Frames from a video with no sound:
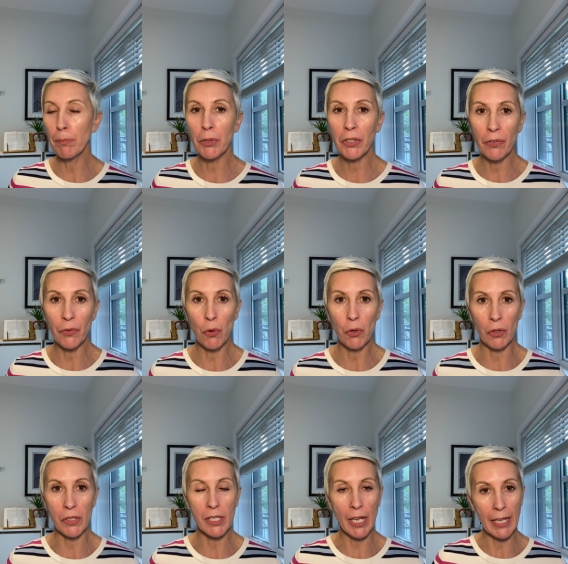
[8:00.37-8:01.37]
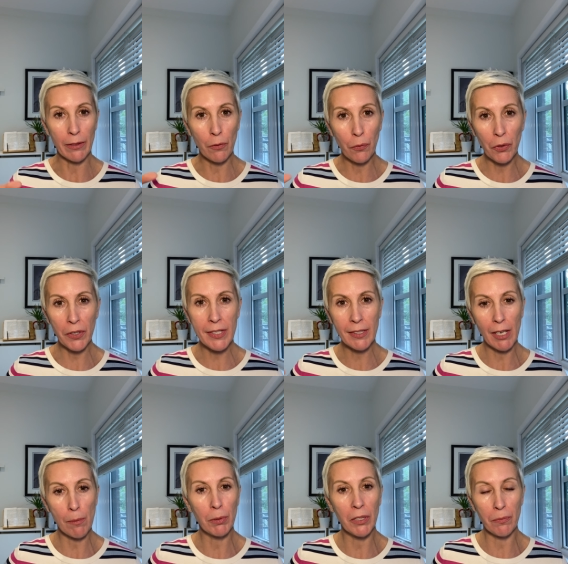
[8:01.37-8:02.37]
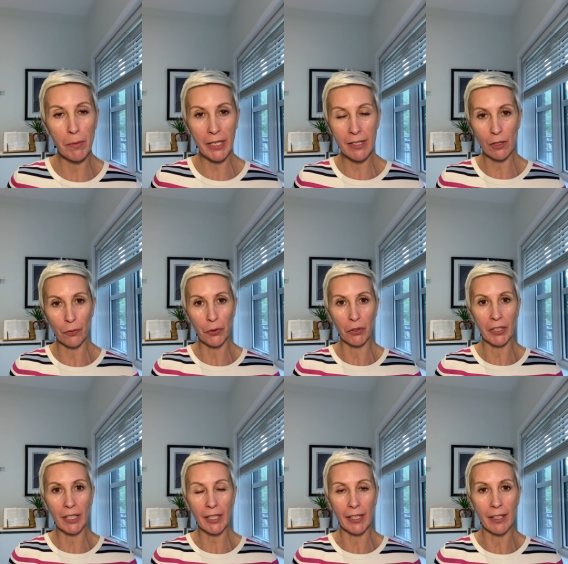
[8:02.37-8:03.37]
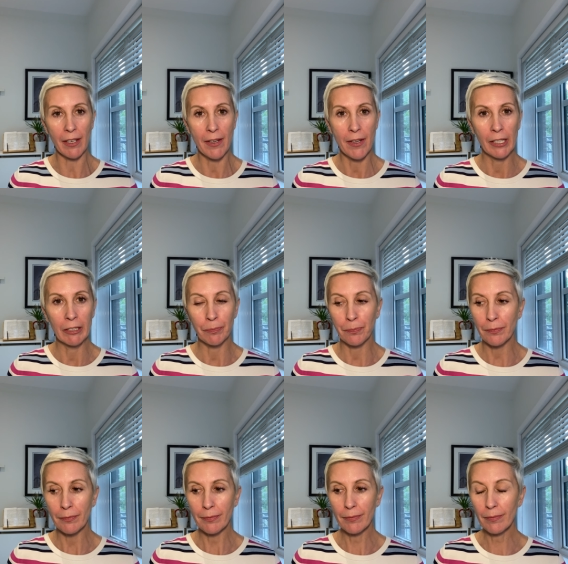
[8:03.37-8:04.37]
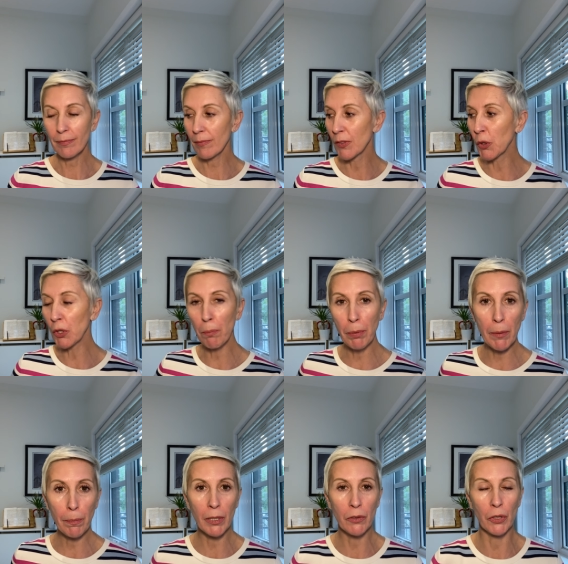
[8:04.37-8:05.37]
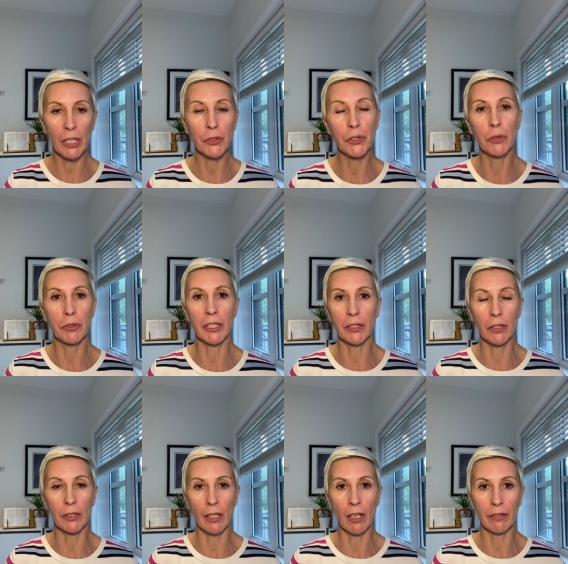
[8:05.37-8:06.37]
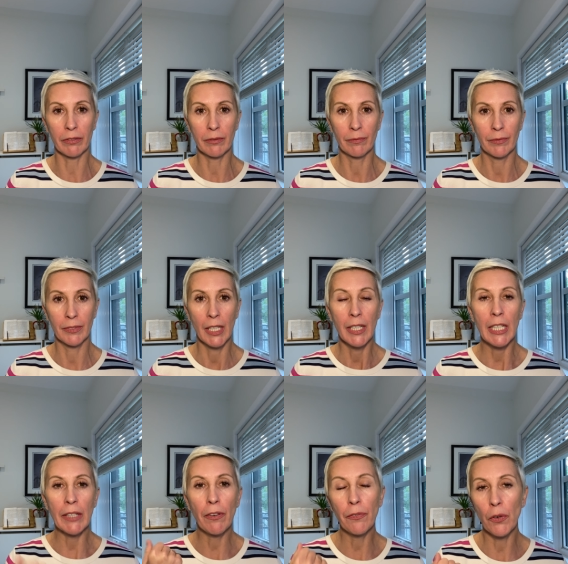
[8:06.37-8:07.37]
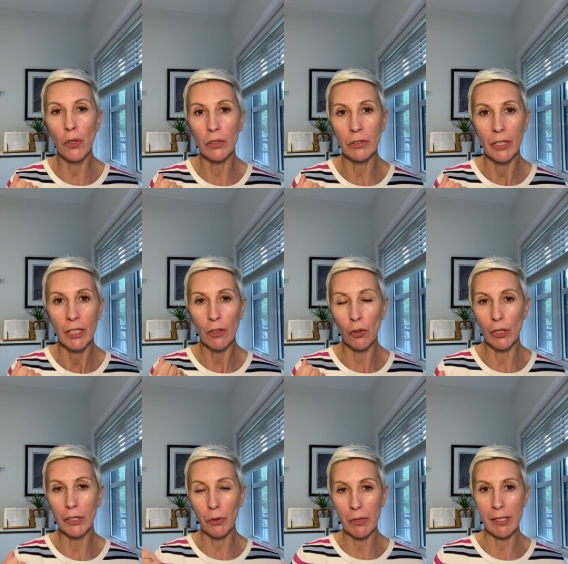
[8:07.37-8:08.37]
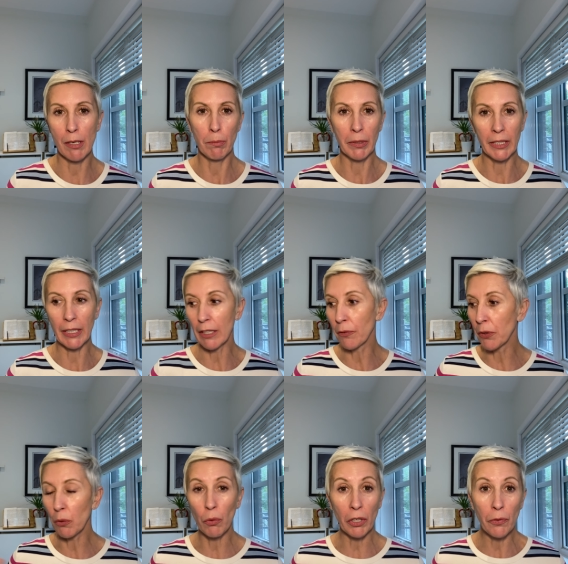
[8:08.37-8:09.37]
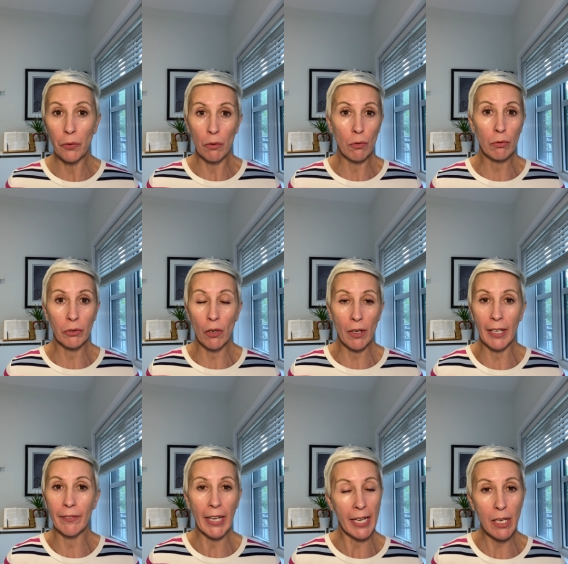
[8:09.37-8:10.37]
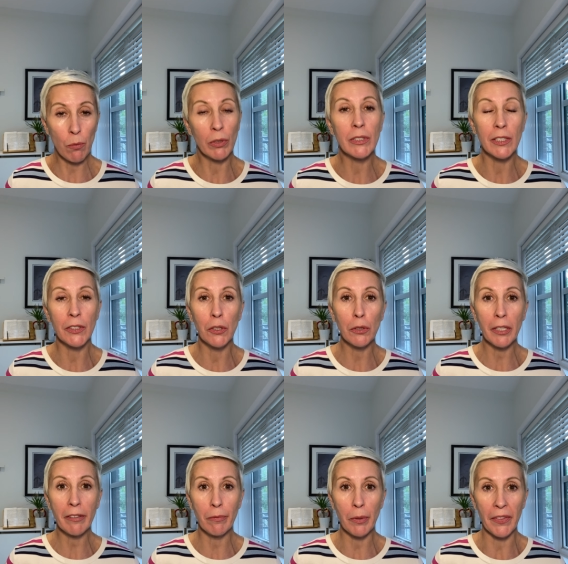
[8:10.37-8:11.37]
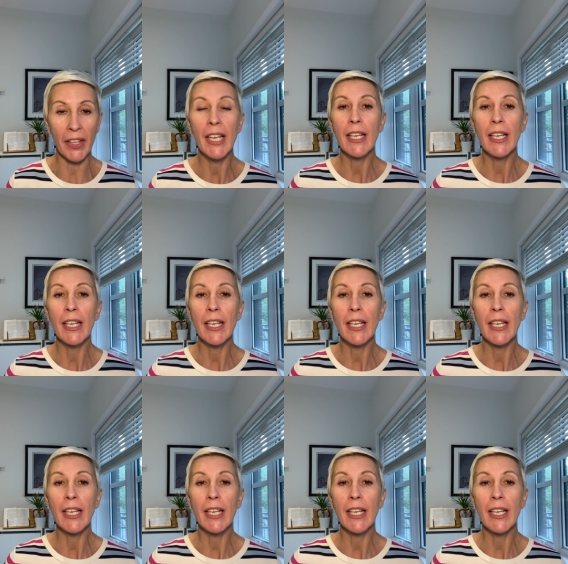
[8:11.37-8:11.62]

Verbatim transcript: put a focus and the first couple of minutes of your day to the people around you that you love. Give a phone call to somebody if you if you don't have anyone that you live with